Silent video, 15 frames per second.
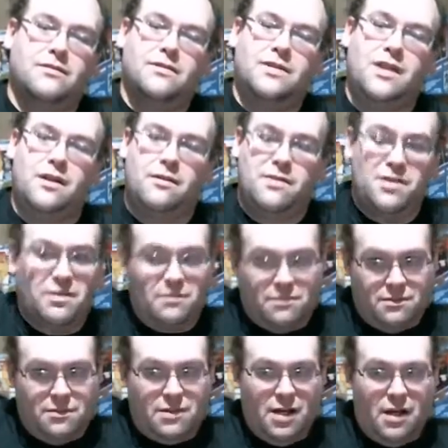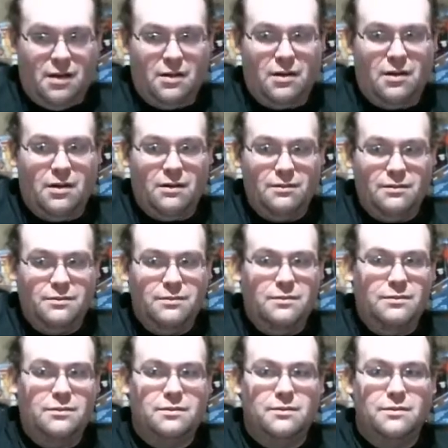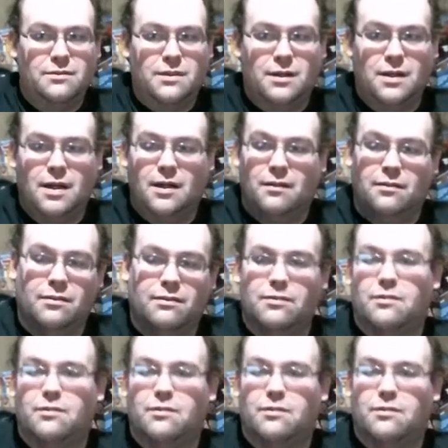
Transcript: you know, she tall girl, you know,